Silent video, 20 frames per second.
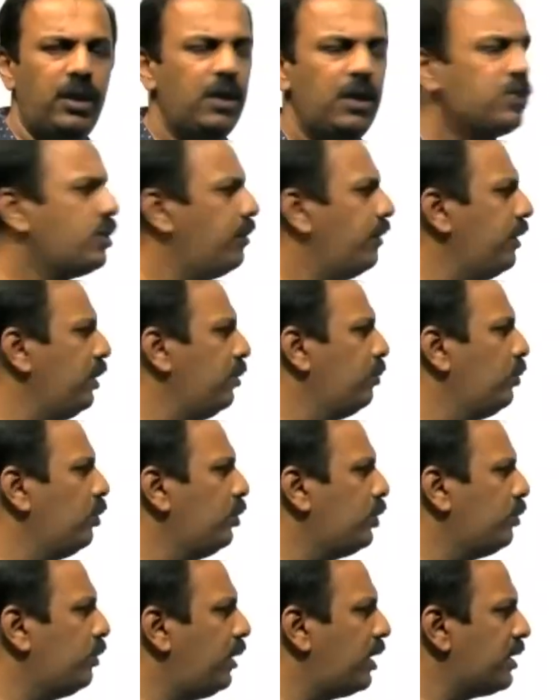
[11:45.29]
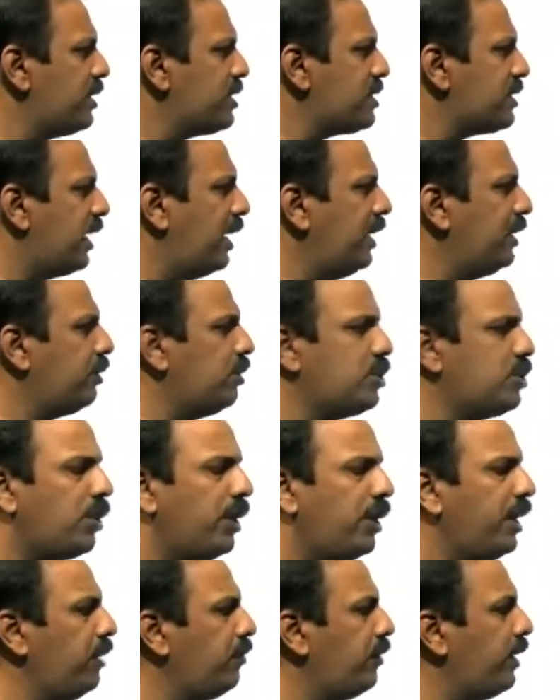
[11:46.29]
So when you move toward this side, it will show
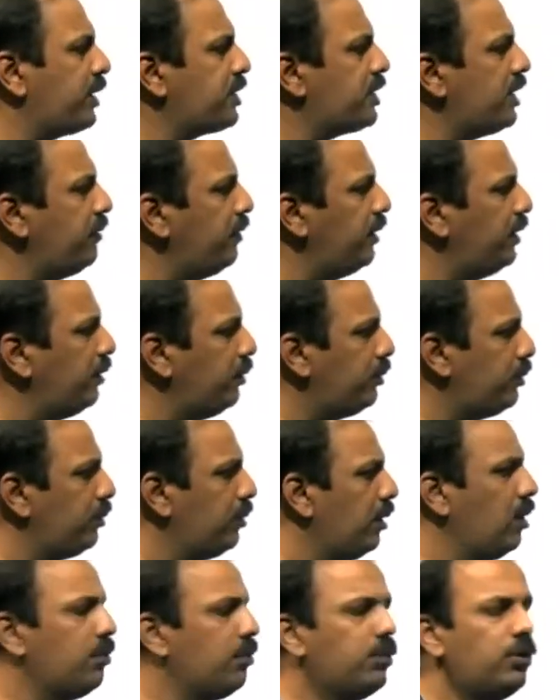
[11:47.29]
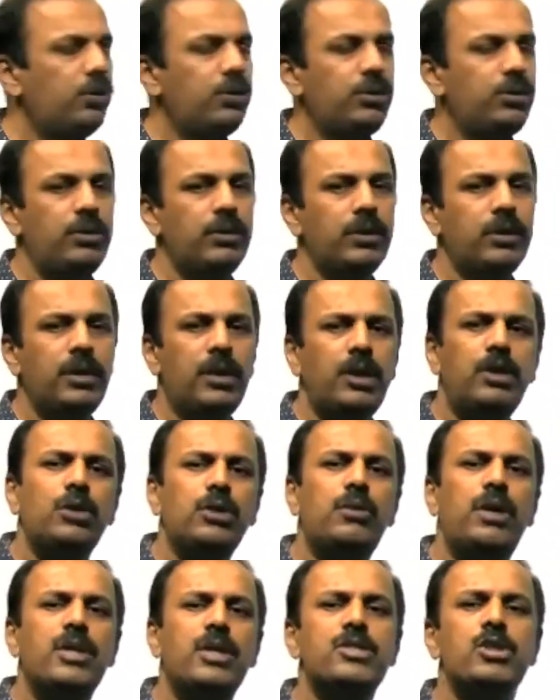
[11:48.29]
a deflection. When you move
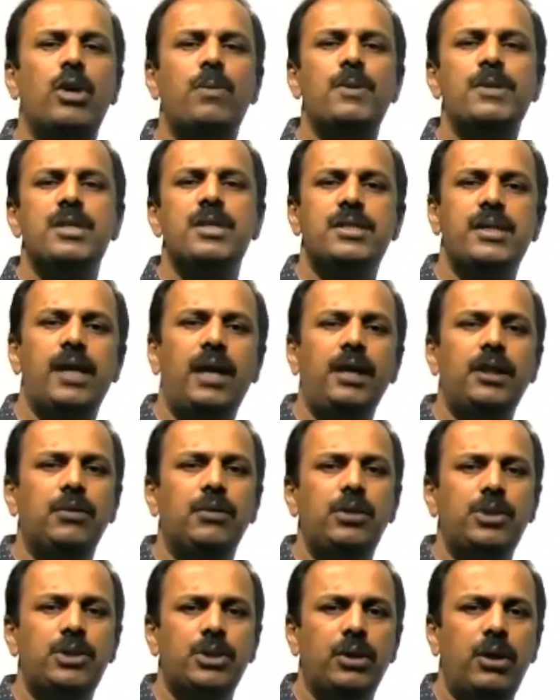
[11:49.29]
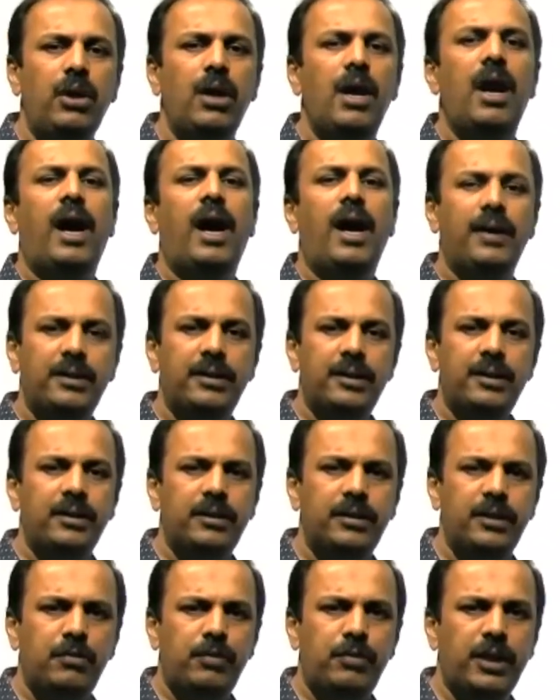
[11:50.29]
towards the opposite side, it will show another
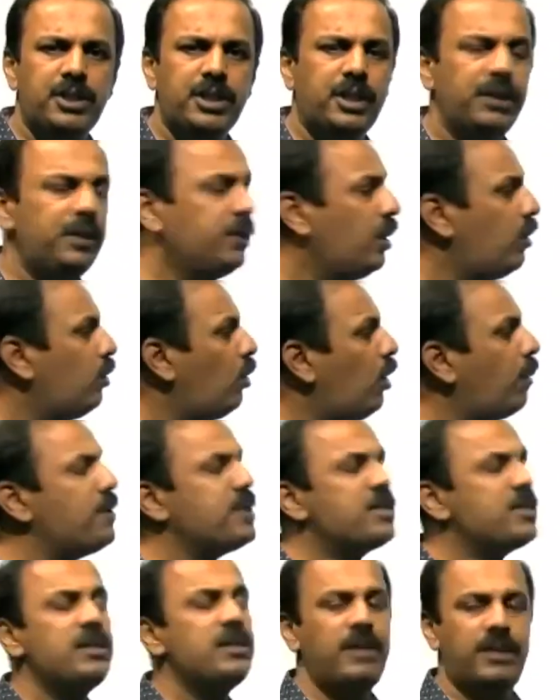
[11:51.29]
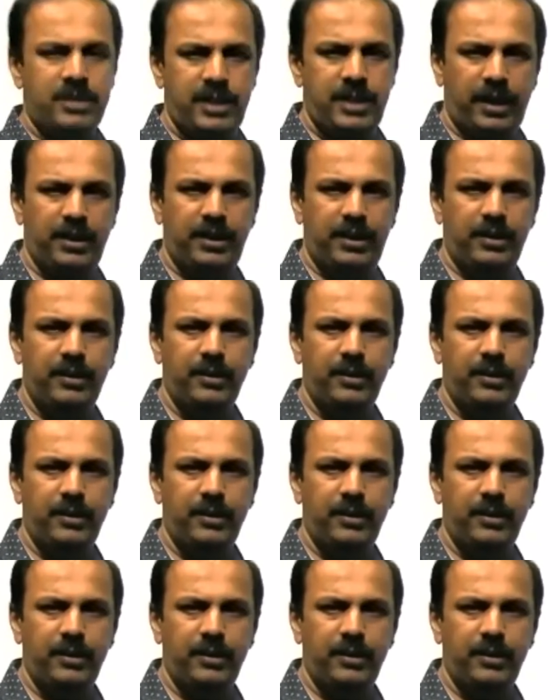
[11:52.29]
deflection in the opposite side.